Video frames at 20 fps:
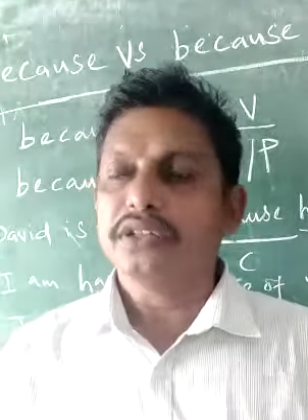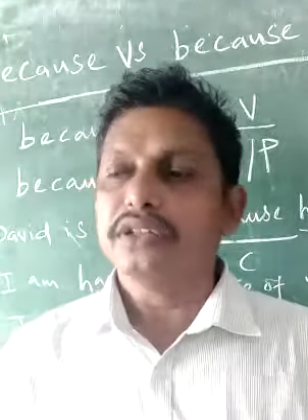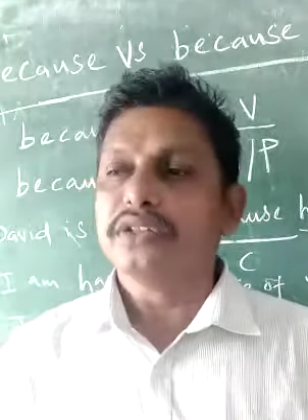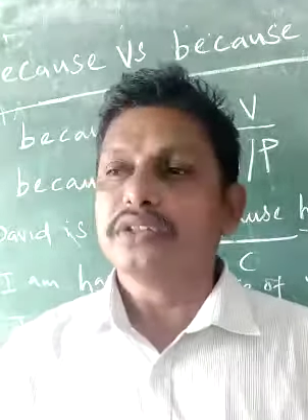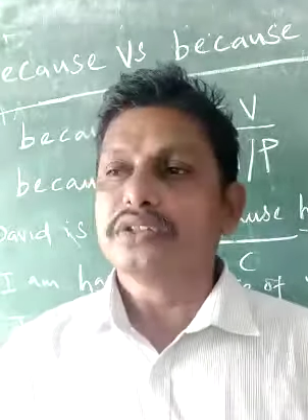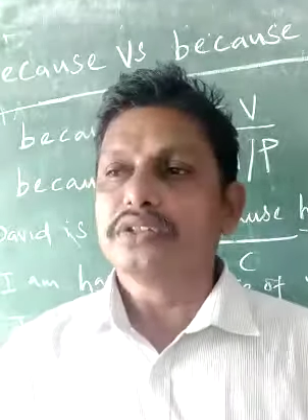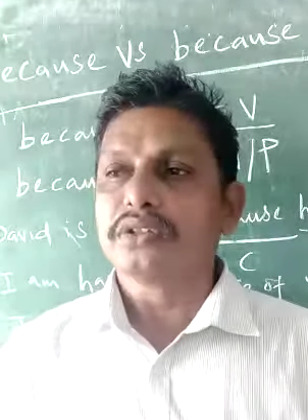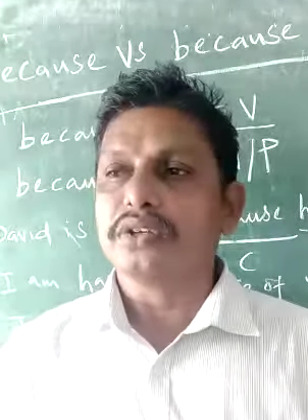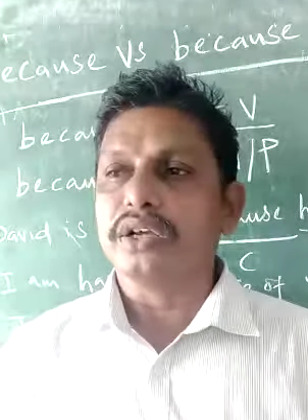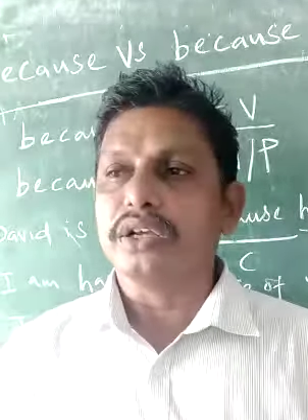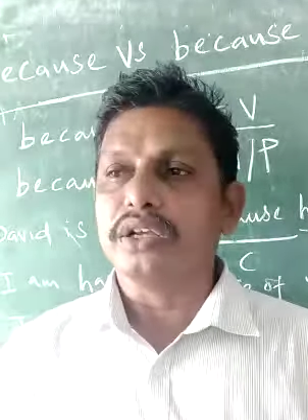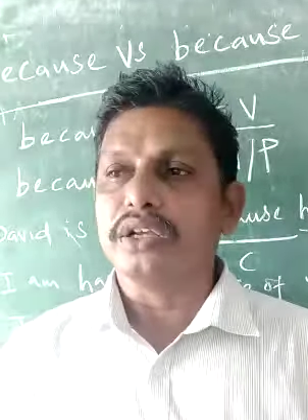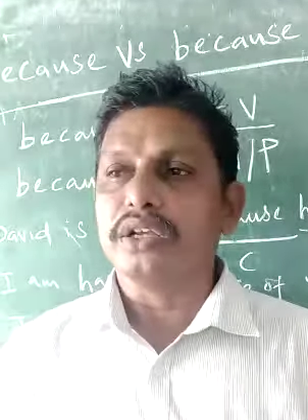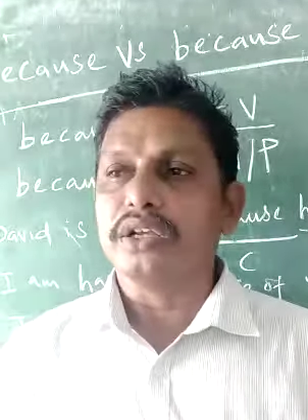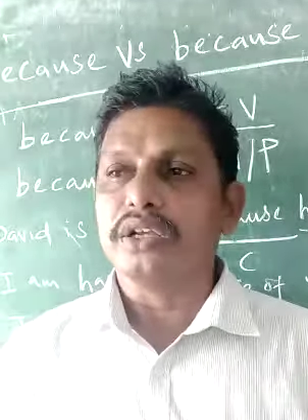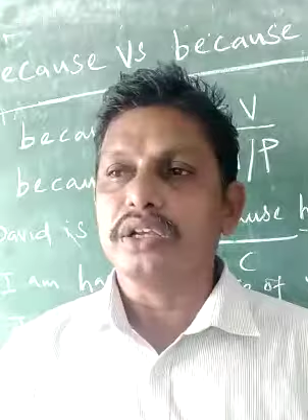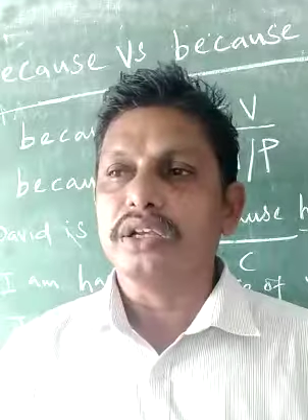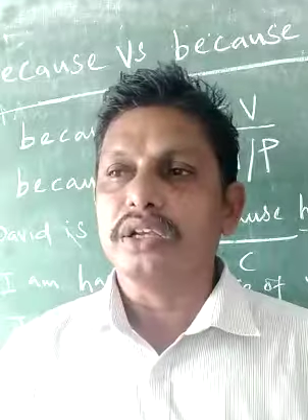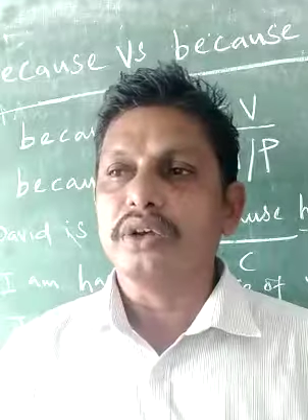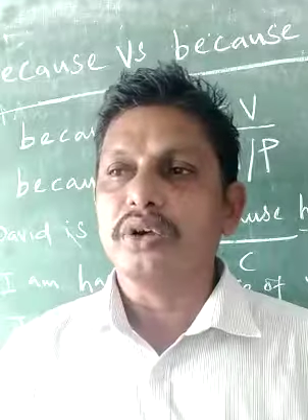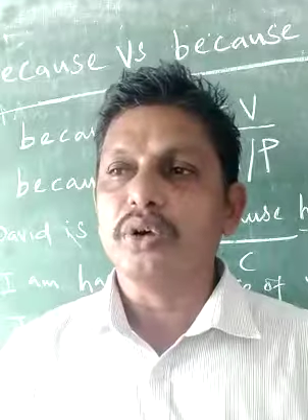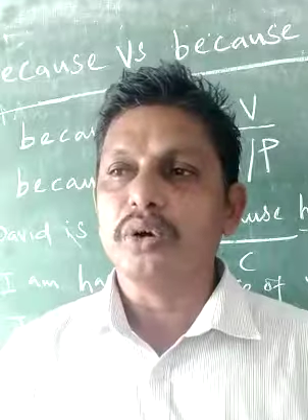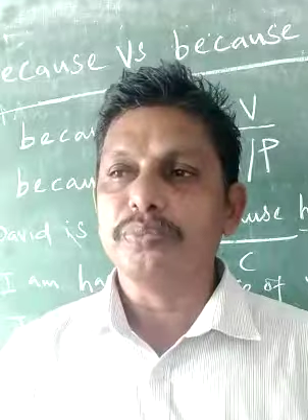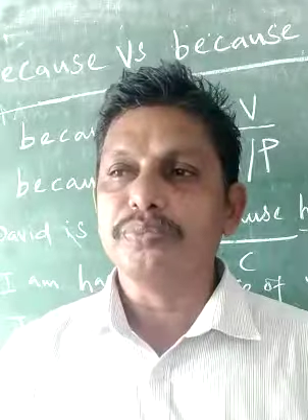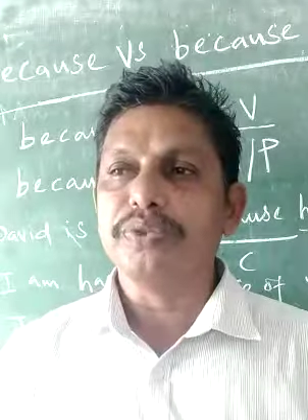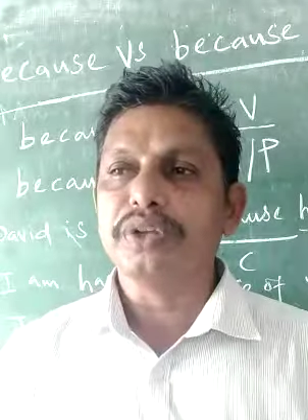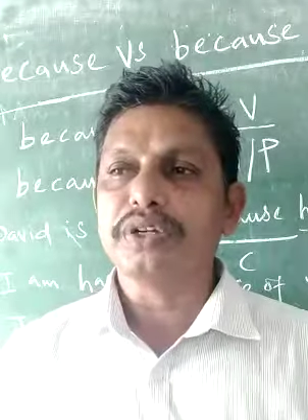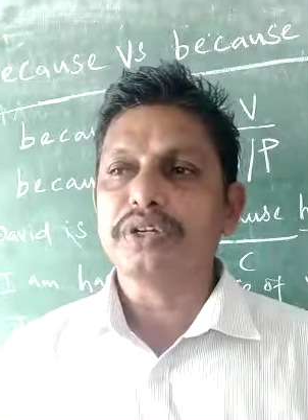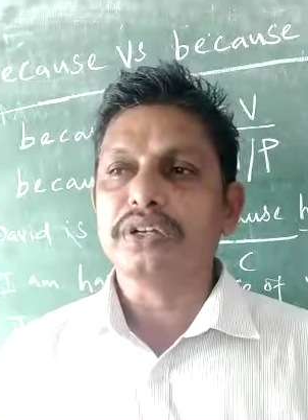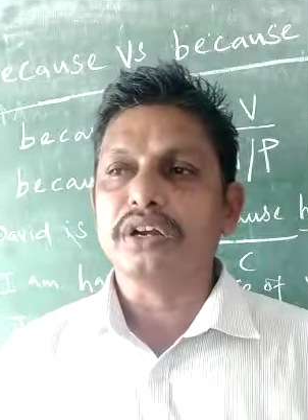So I hope
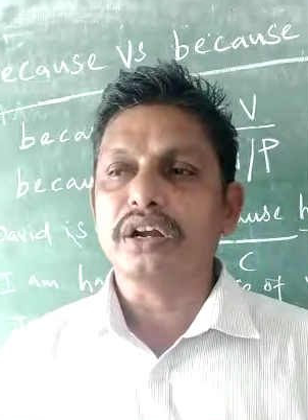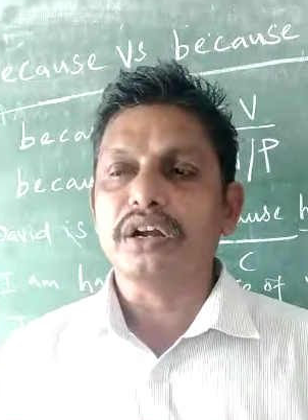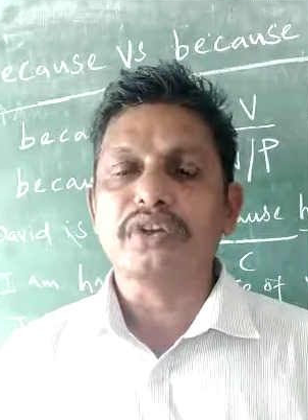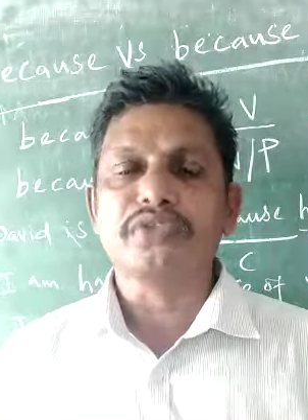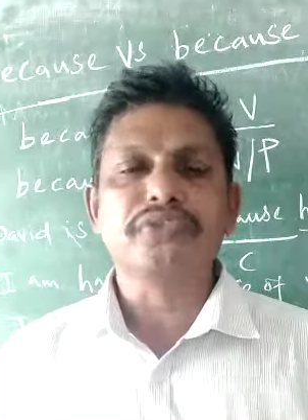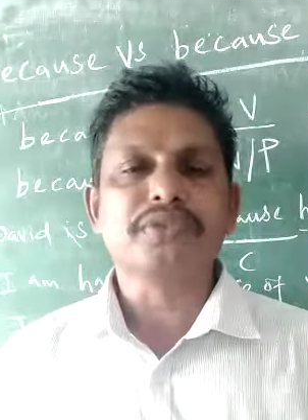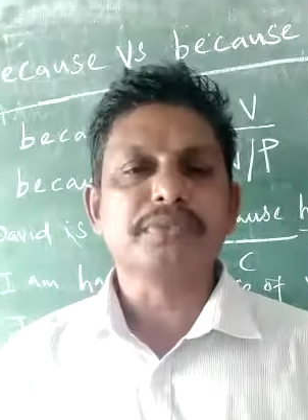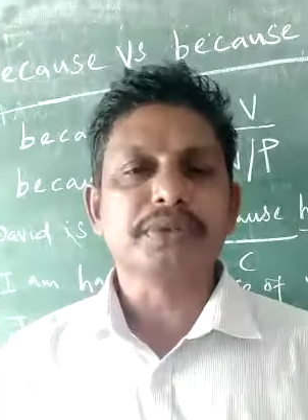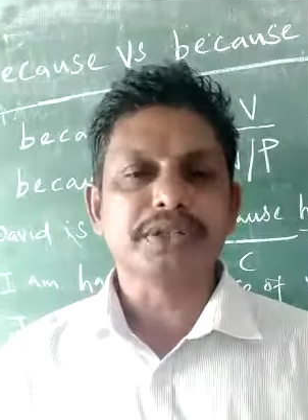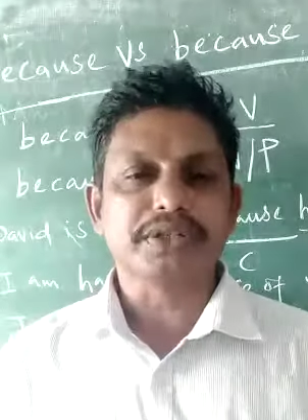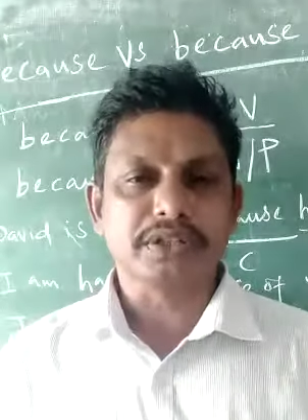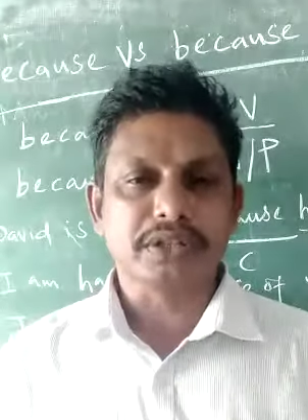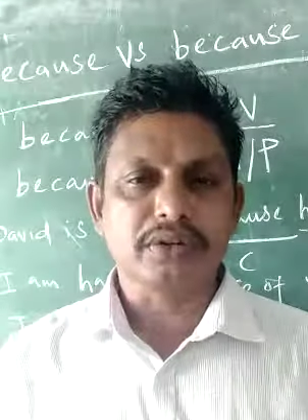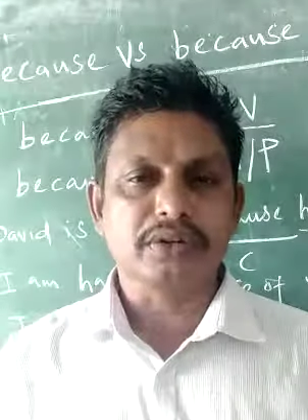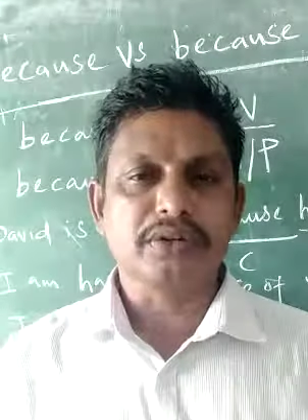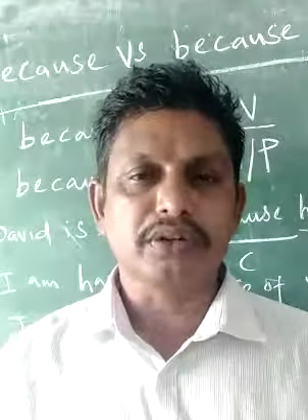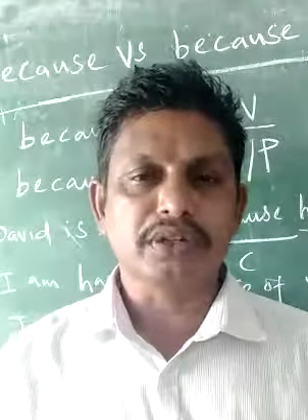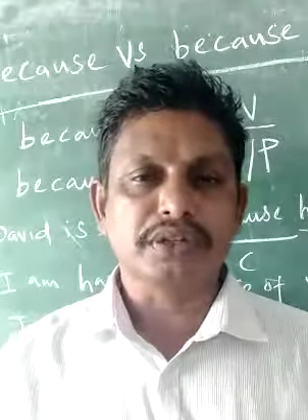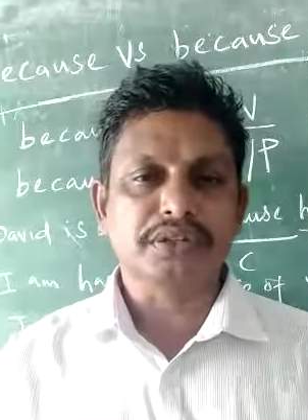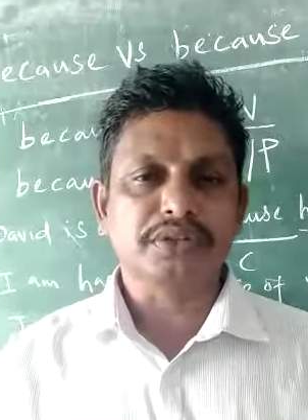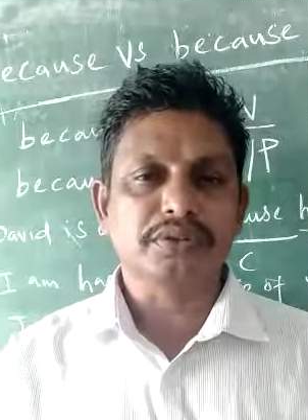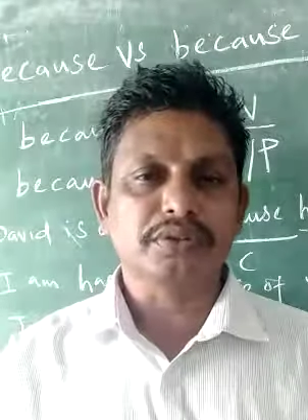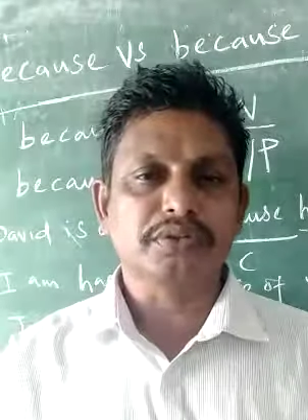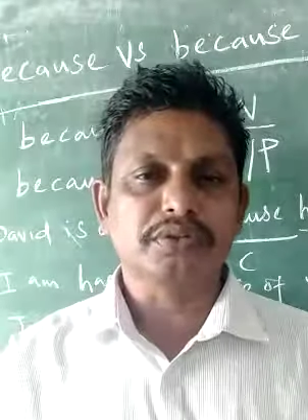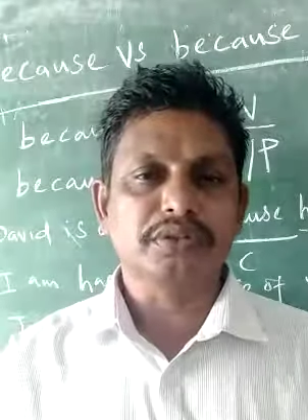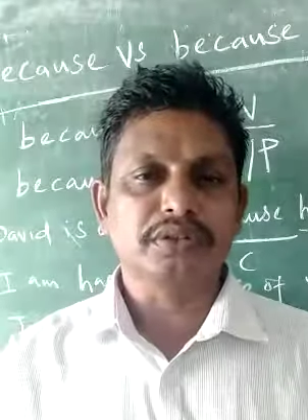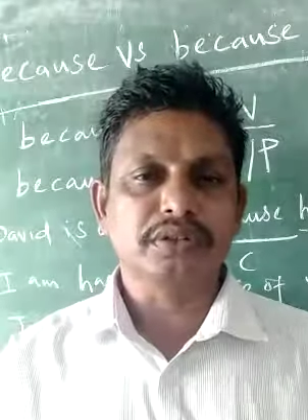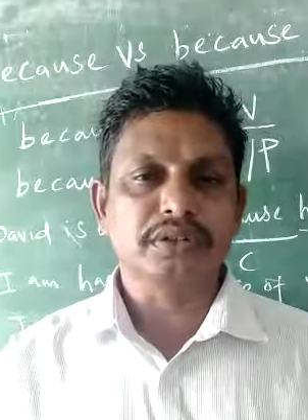that all of you must have understood